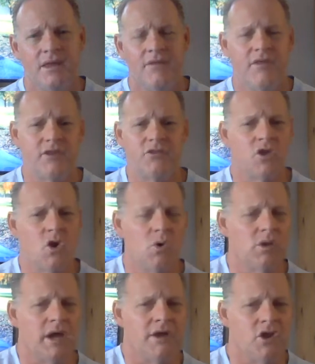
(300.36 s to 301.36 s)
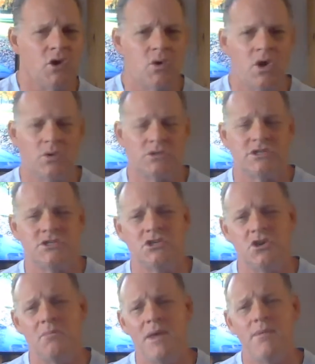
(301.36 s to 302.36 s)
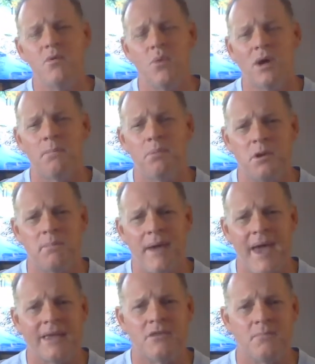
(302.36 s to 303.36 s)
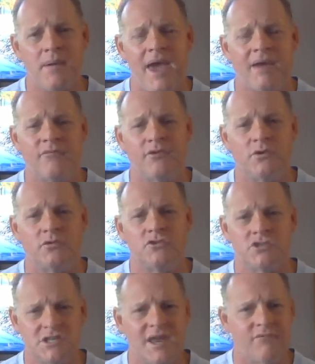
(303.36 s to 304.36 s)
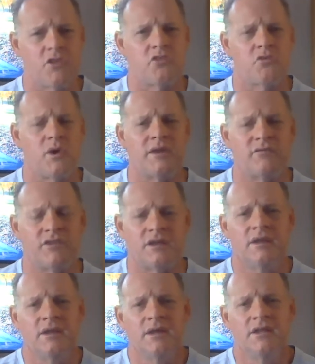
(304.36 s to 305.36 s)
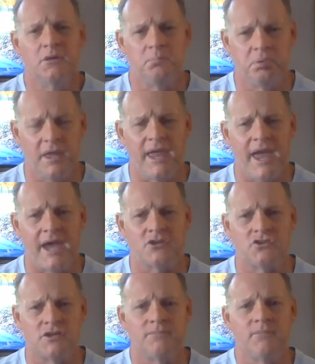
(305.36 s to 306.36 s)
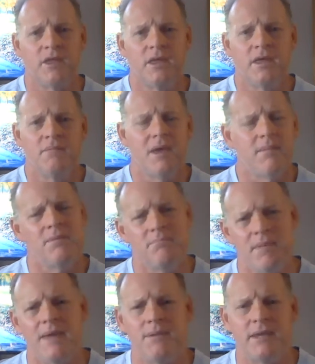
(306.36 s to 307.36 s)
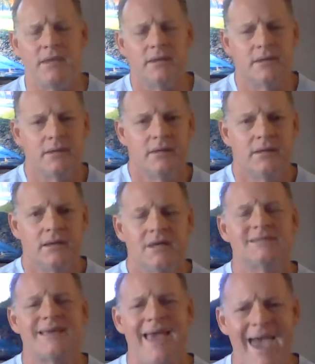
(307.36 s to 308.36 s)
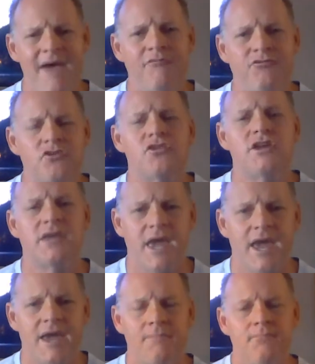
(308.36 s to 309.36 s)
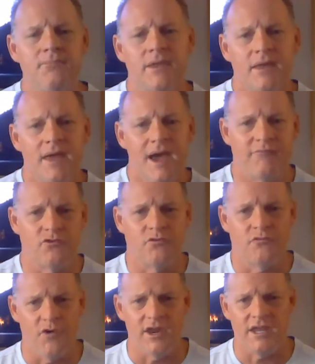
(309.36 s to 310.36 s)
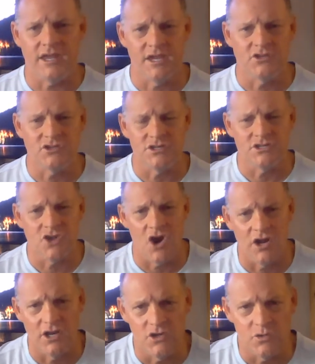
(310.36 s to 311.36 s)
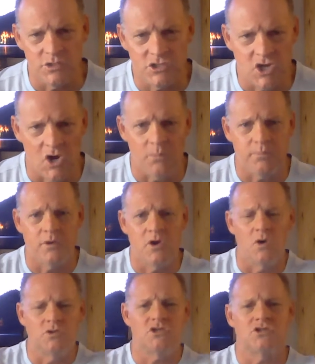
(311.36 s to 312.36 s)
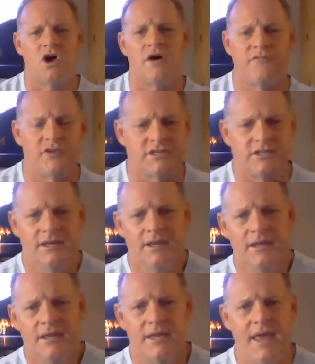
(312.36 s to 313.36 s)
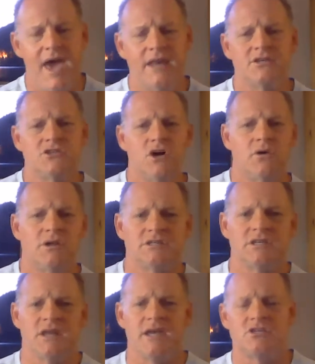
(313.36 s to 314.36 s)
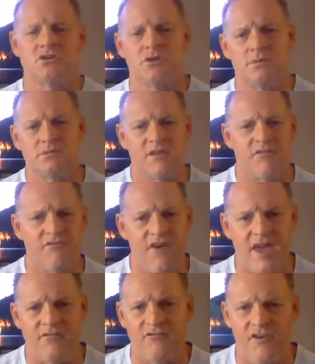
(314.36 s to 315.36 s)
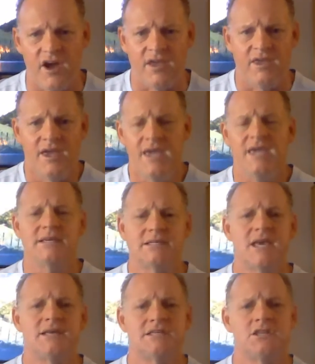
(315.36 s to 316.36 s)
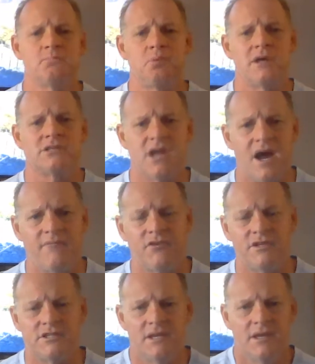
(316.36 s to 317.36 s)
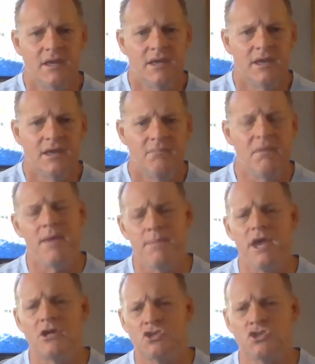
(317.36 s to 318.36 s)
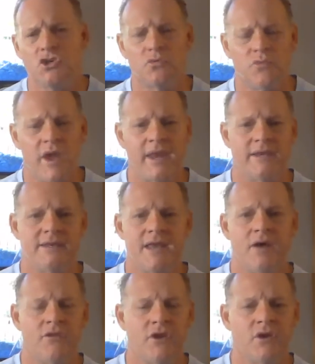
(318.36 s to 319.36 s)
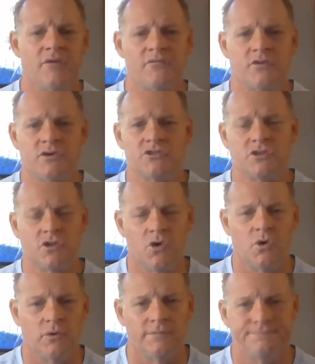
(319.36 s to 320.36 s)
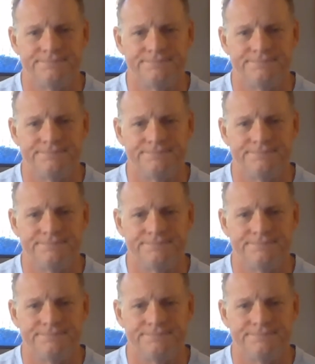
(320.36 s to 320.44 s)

And then at the goal line, no coach says, maybe we want to put it back in the backfield and just have the threat of the play action. Maybe. Because after the game, after Freddie Kitchen has gone into his coach's office and had his donuts and ice creams, the fat fuck, he says in the press conference, maybe I should have ran it down there on 1st and goal.